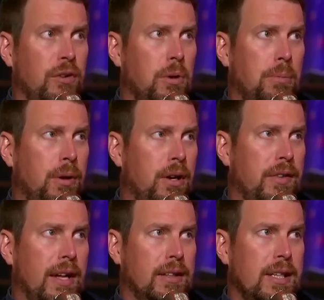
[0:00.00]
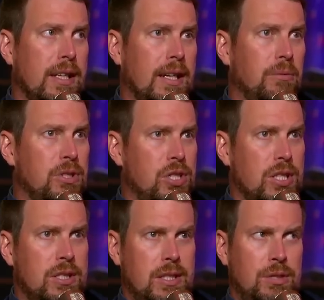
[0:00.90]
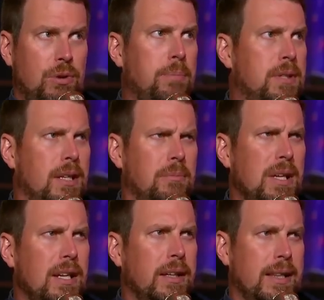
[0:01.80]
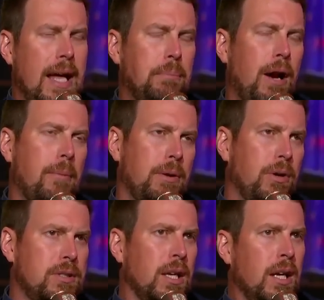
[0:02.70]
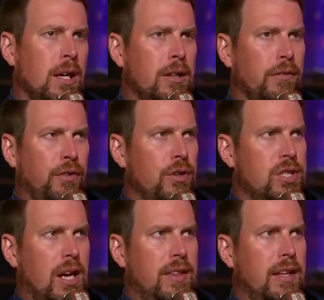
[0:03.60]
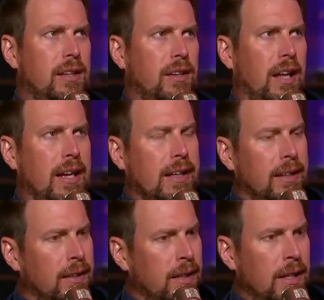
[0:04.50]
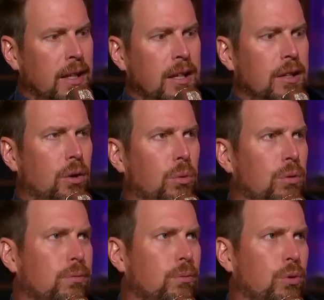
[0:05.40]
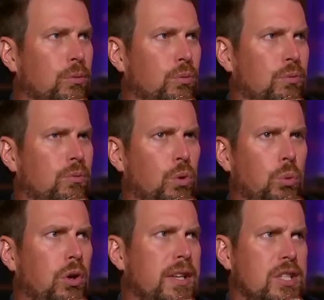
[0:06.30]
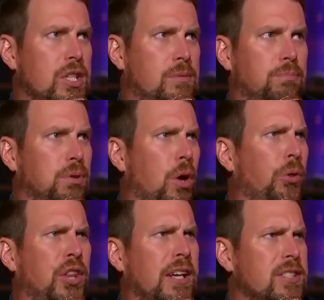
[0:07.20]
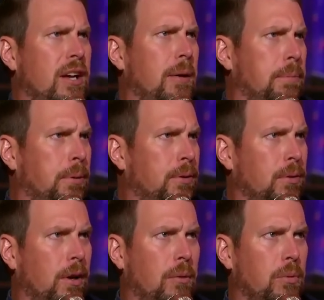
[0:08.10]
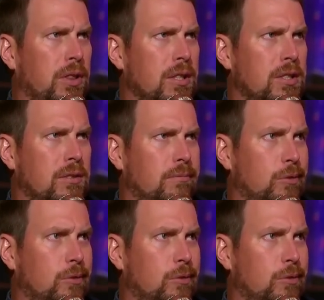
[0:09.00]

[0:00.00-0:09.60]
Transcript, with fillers: football player in that league, and it was just disrupted immediately. And that probably was the first sign that they're like, you know, we're willing to just blow things up with this